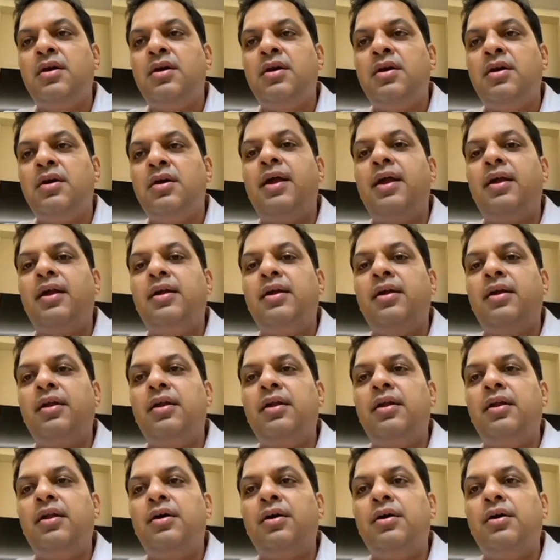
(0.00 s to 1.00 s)

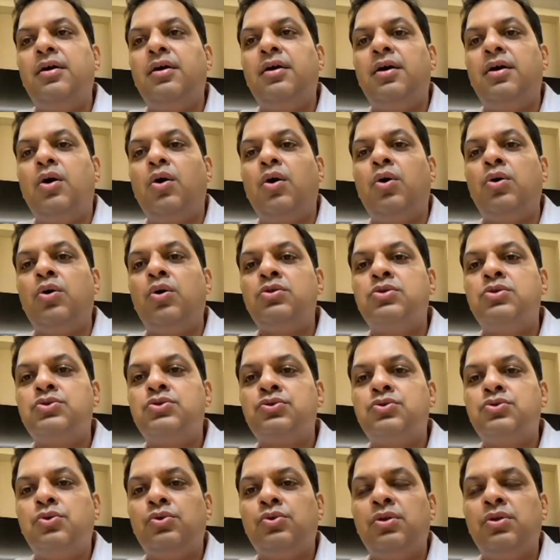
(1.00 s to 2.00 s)
and
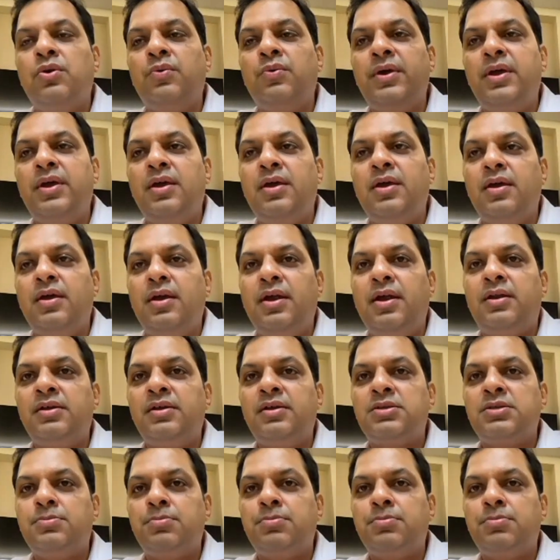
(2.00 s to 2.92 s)
also the way it is,